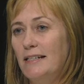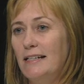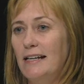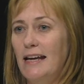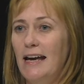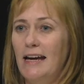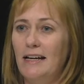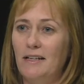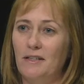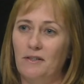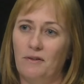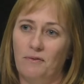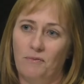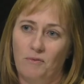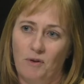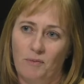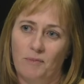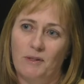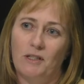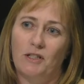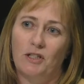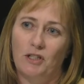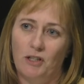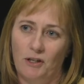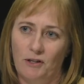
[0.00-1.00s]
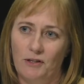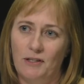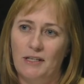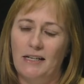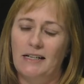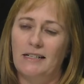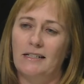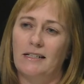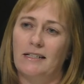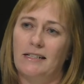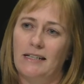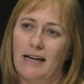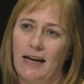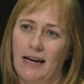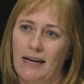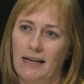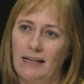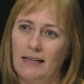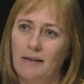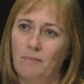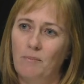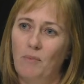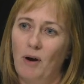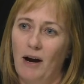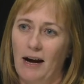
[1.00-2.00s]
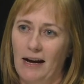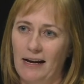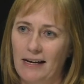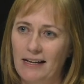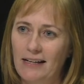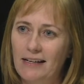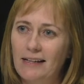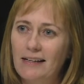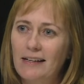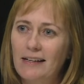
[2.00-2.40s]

a case of women choosing to take break.